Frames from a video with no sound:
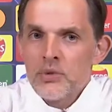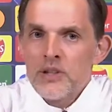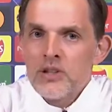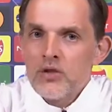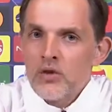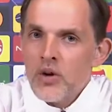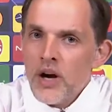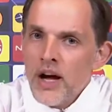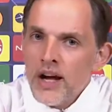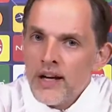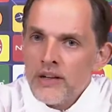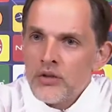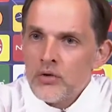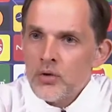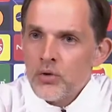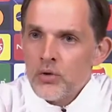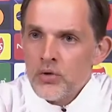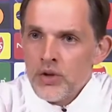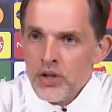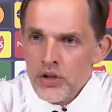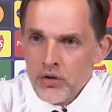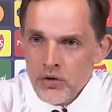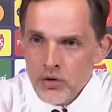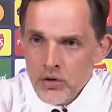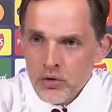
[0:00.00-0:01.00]
we try to
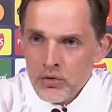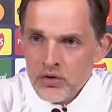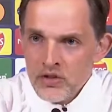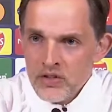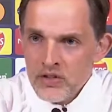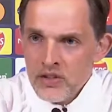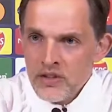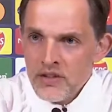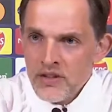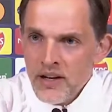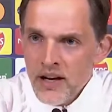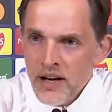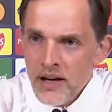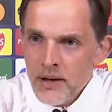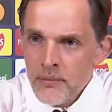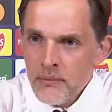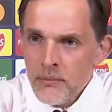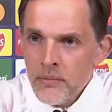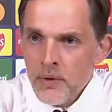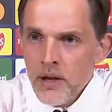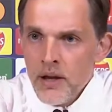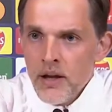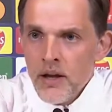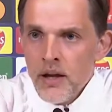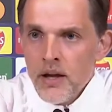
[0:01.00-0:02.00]
reduce the
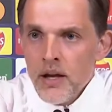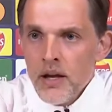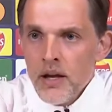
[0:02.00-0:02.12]
time.